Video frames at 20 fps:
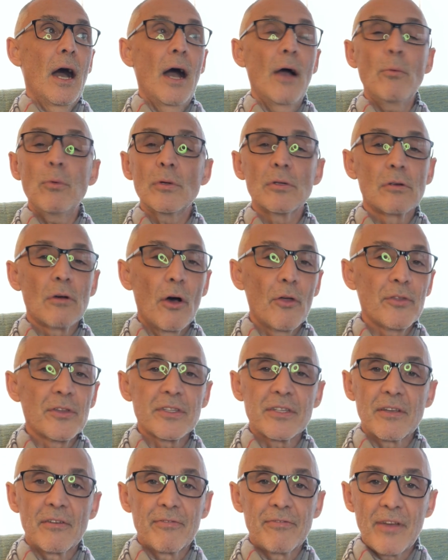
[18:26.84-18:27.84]
wouldn't call
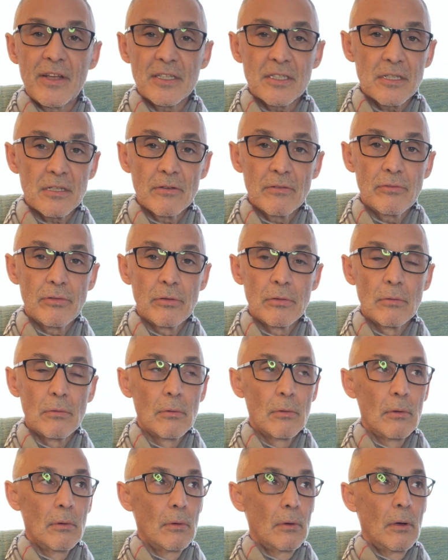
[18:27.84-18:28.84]
this offensive.
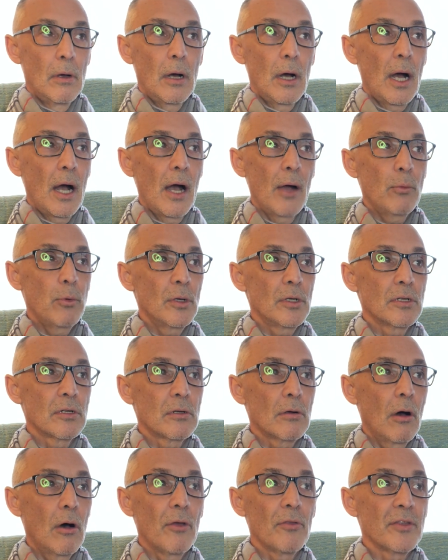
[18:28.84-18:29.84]
I wouldn't
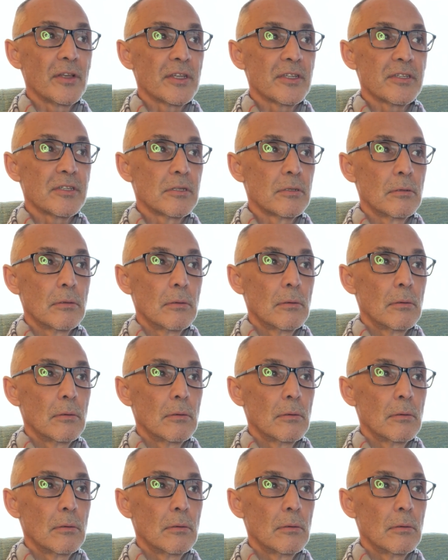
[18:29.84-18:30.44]
call this